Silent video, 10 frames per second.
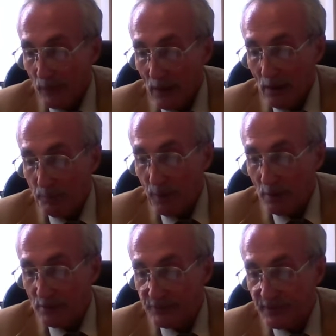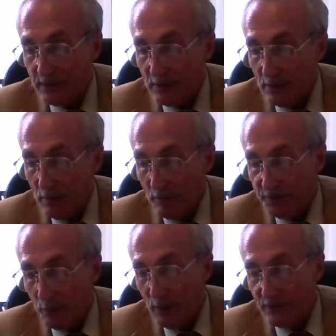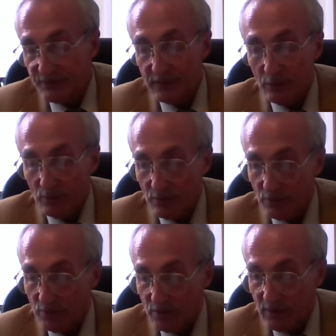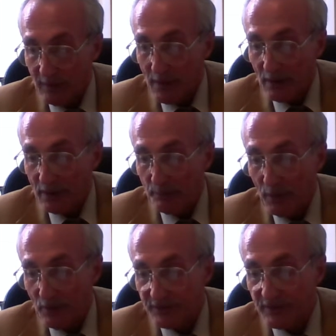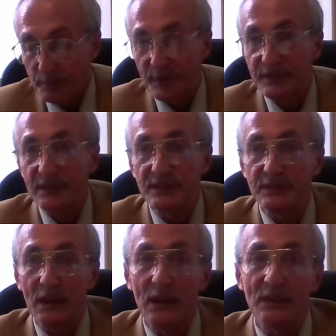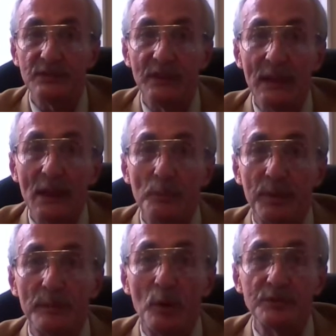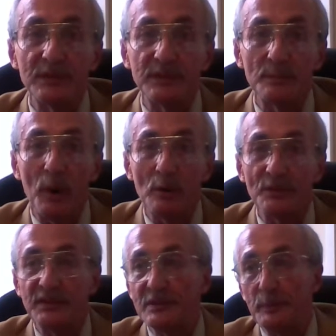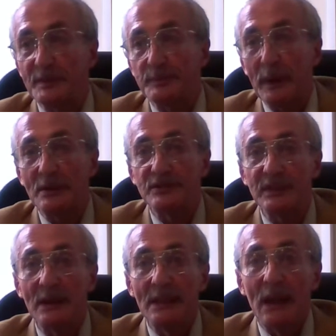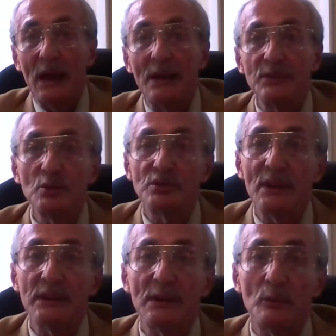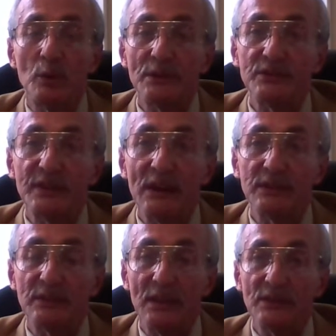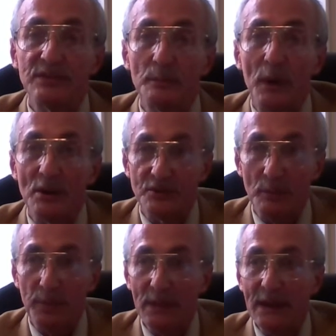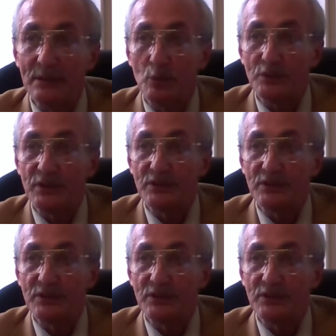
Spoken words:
policy of the West, the American policy is presented as promoting democracy, prosperity, and usually what is cited is the Marshall Plan, which is